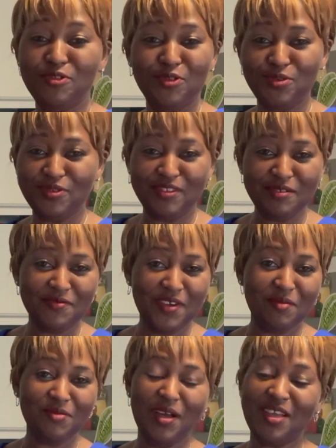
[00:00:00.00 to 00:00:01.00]
going to use deep
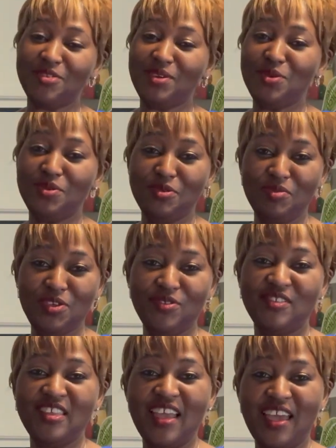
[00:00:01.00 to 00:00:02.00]
fry. I'm actually going to be
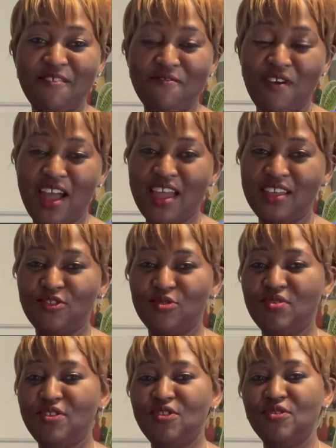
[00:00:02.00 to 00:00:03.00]
using air fry to
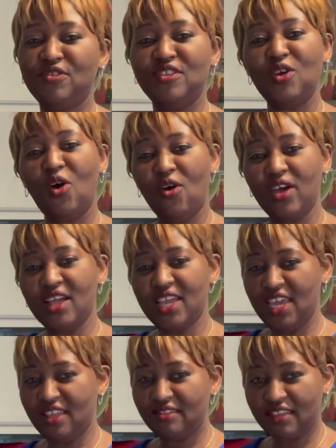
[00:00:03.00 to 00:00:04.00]
reduce the oil
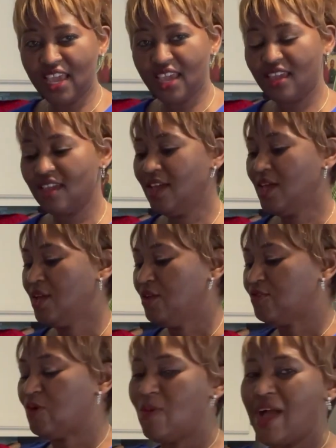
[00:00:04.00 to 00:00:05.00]
intake.
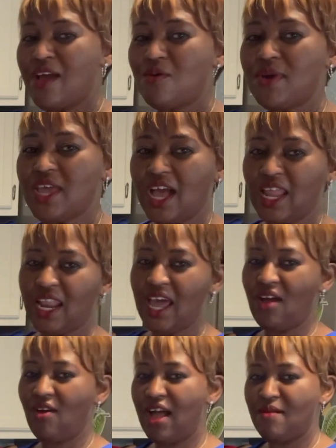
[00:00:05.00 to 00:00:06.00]
So while we
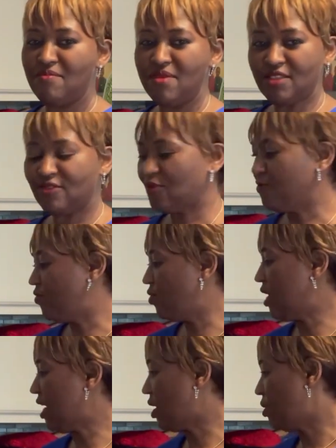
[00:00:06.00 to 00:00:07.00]
allow our meat to
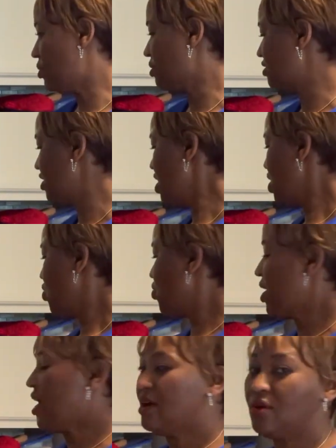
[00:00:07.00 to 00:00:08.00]
fully cook,
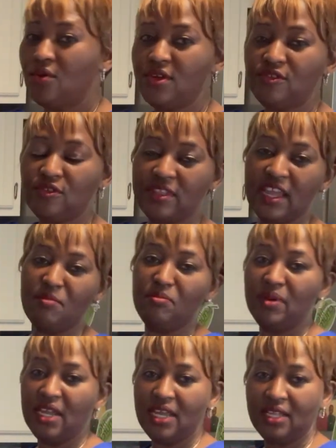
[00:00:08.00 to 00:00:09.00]
we are going to then
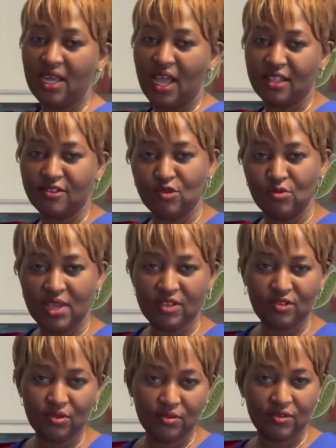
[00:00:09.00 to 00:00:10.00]
blend our
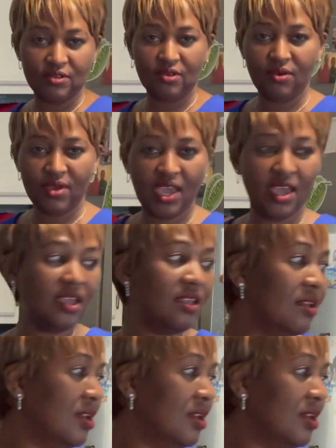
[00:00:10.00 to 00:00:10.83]
tomatoes. Okay.